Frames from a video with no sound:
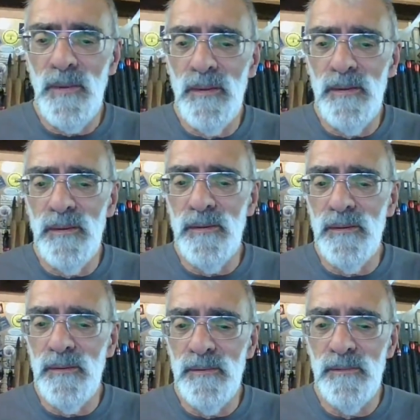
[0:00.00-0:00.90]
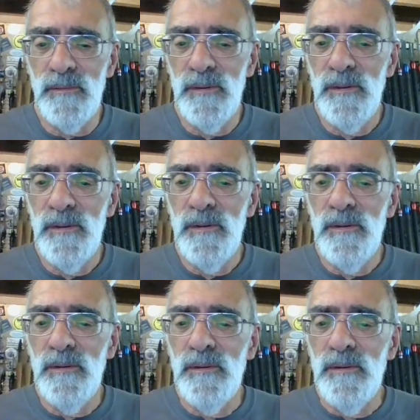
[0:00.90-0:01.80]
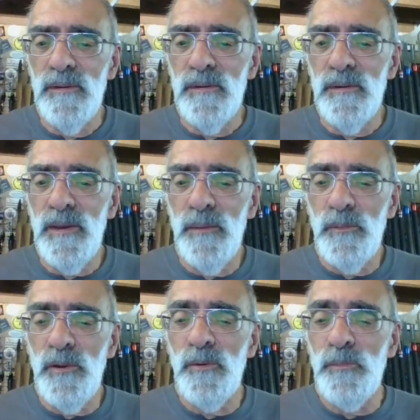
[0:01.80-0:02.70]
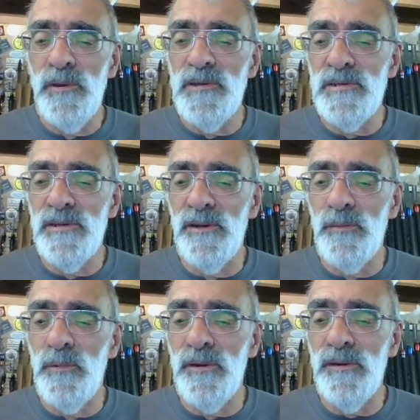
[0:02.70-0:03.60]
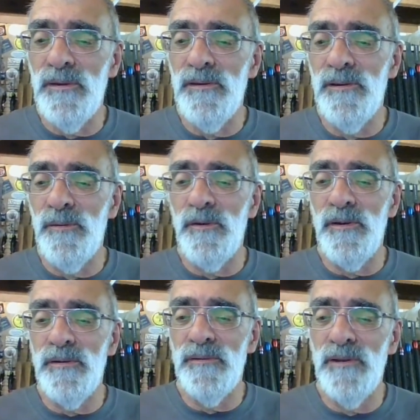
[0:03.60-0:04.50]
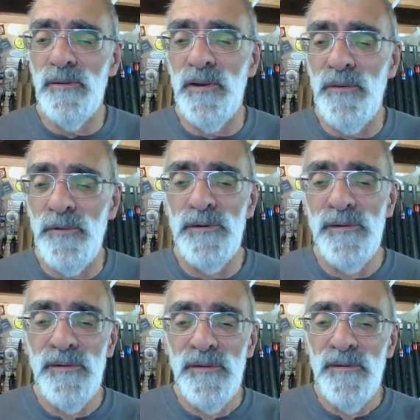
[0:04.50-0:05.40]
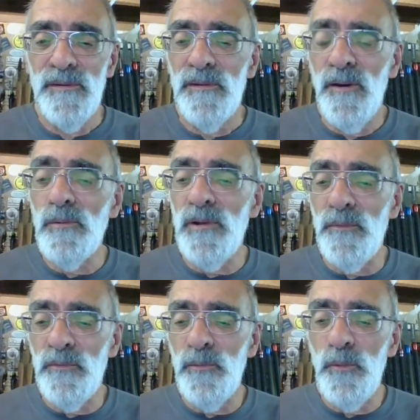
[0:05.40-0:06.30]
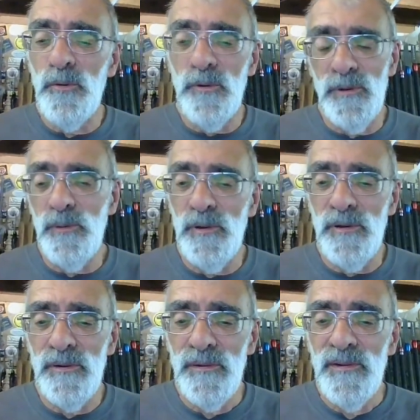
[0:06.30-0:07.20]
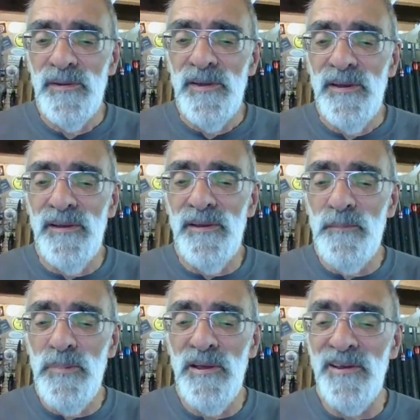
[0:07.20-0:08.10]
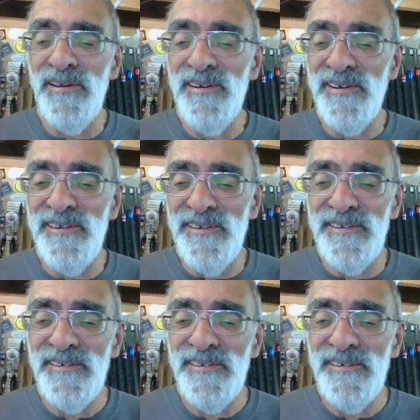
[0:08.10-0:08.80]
Uh, Captain Codpiece. Hello, mate. How are you? Hello, Darren. Oh, Darren from work. How are you? Um,